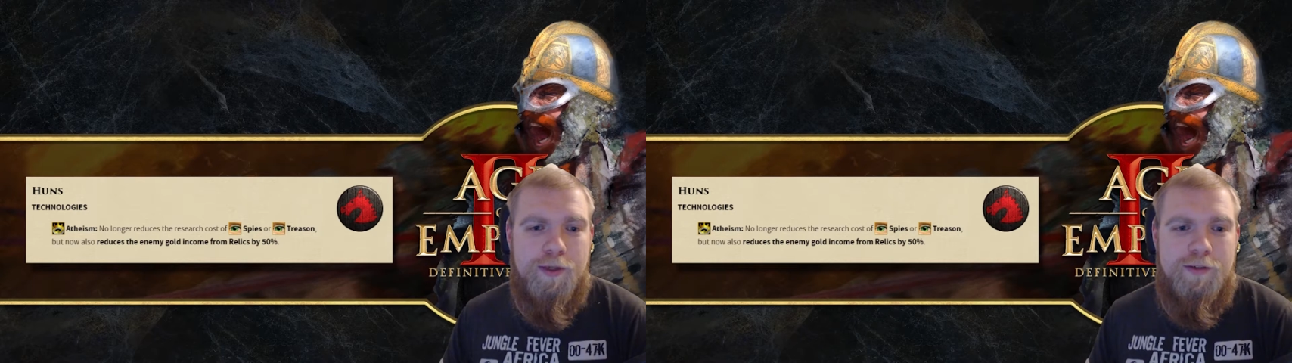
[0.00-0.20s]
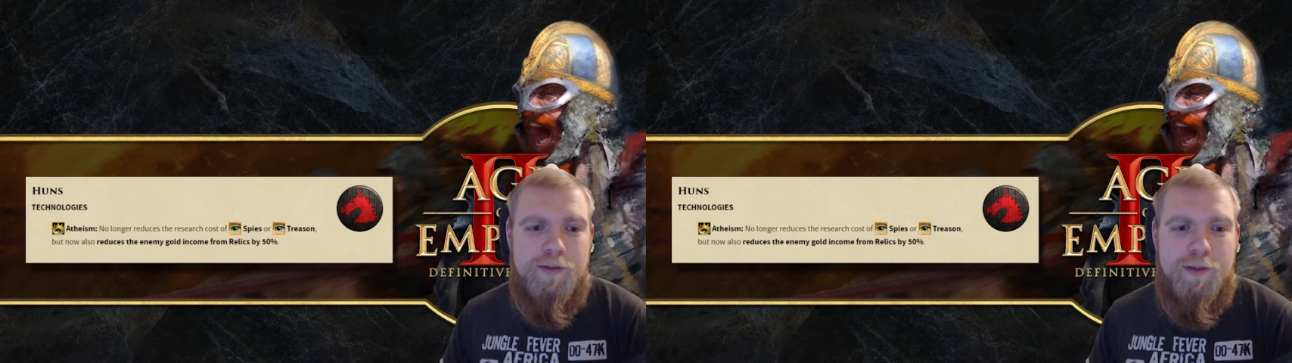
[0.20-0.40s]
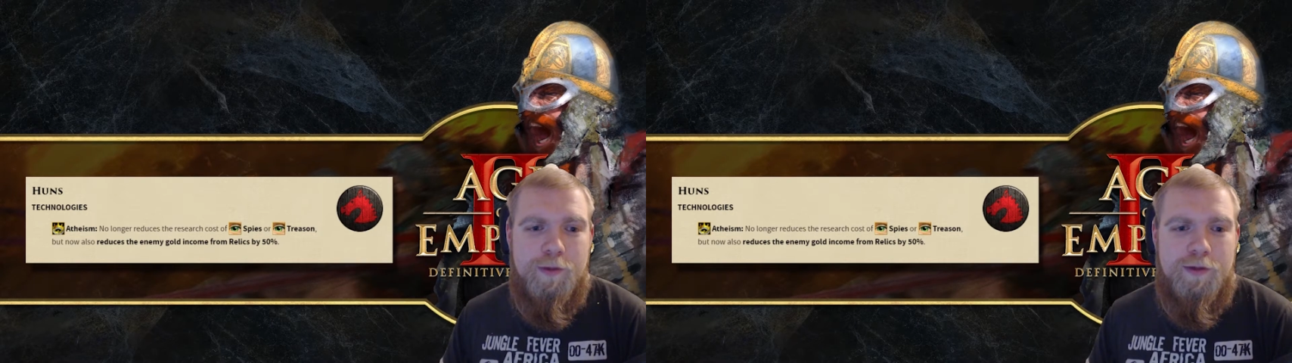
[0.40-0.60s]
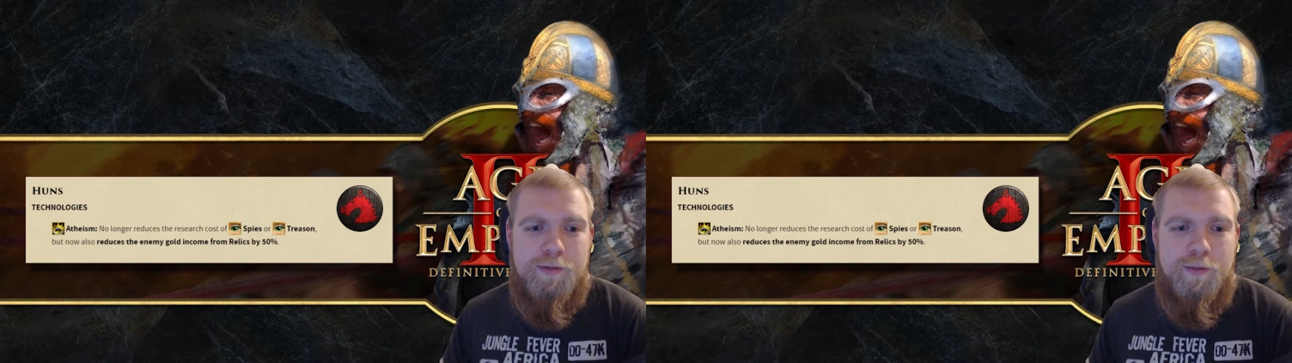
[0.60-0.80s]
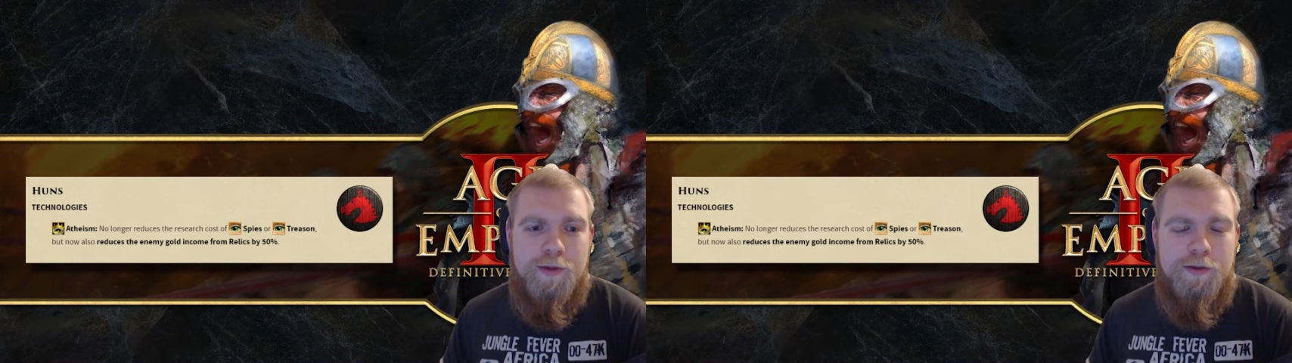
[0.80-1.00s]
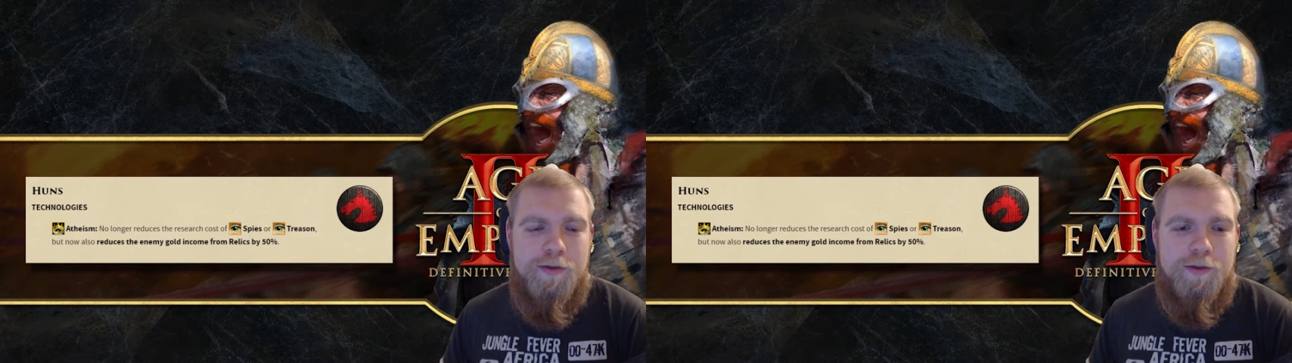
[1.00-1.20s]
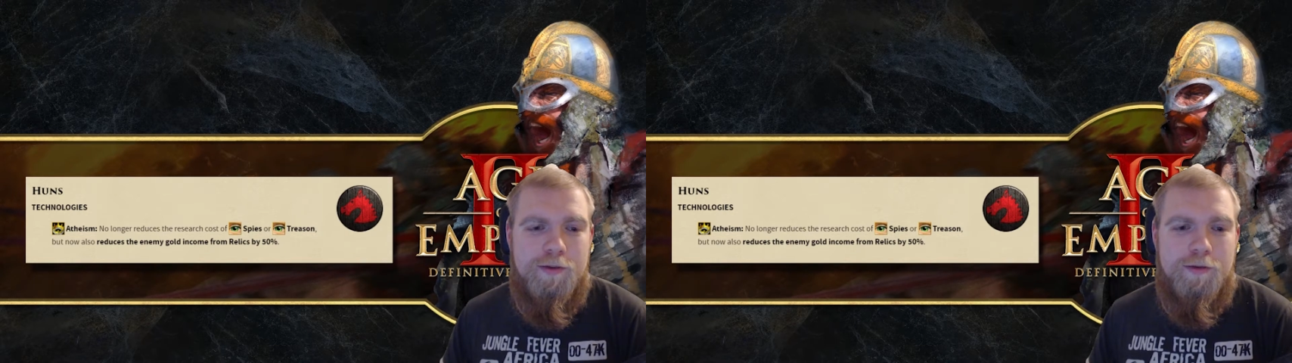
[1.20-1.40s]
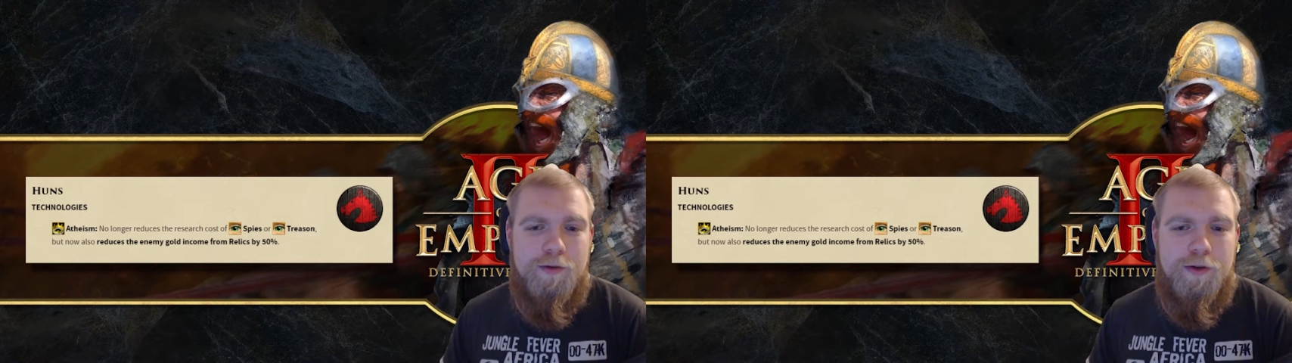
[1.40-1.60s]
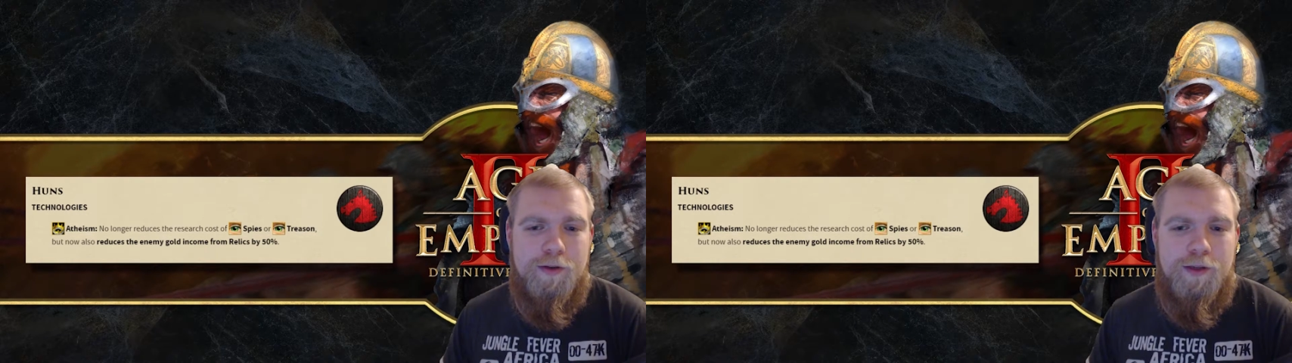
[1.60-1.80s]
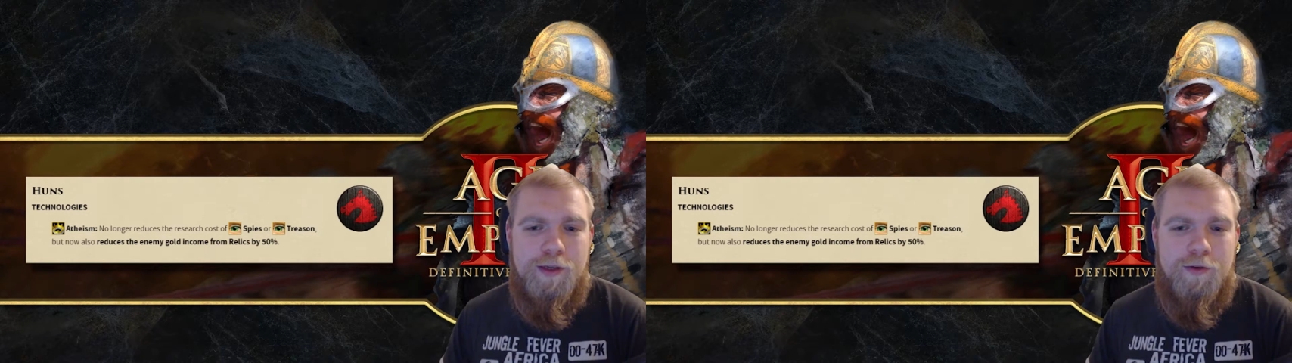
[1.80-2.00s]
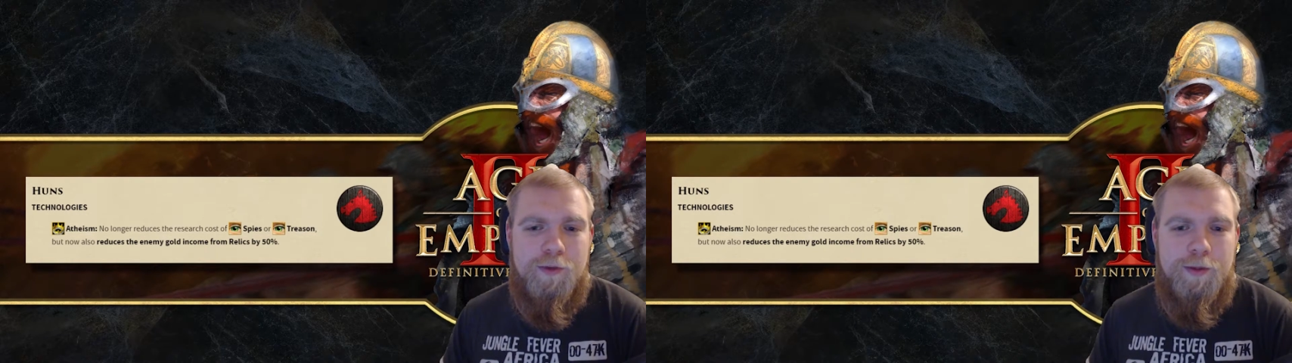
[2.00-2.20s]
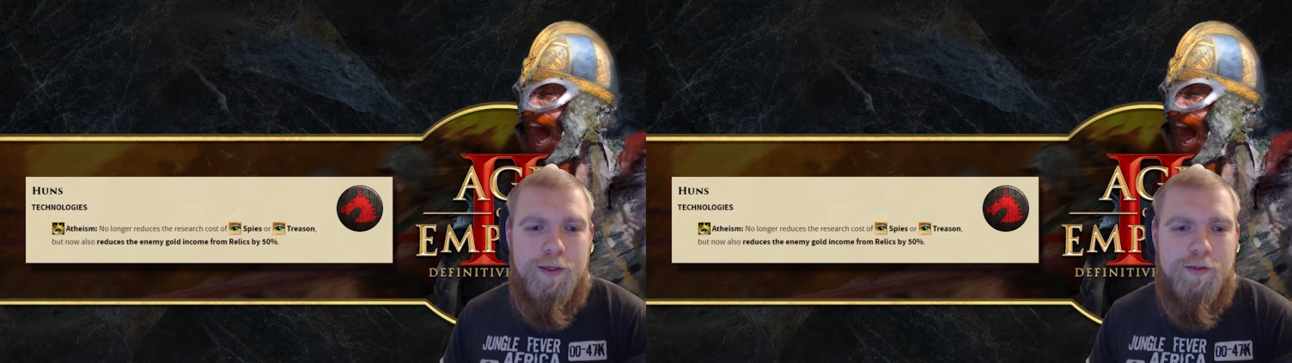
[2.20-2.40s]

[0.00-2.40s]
TOS, but I think everybody else